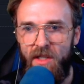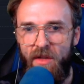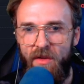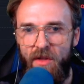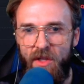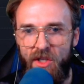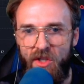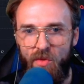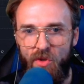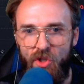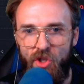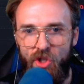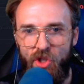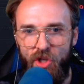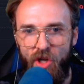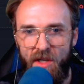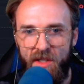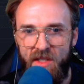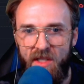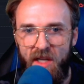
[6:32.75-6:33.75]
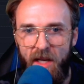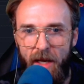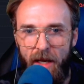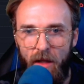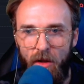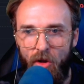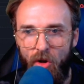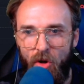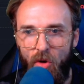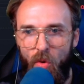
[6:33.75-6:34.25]
And this was just a
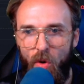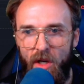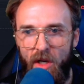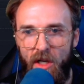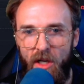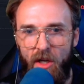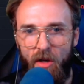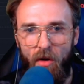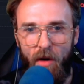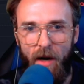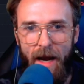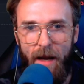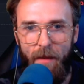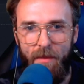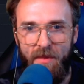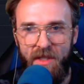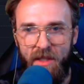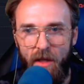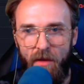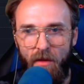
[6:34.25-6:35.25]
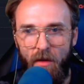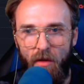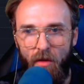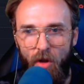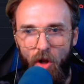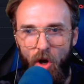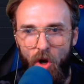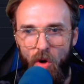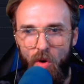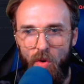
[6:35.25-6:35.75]
liquidity grab to get the
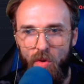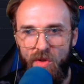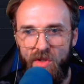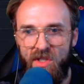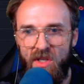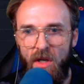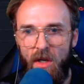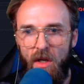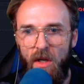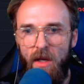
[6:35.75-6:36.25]
lows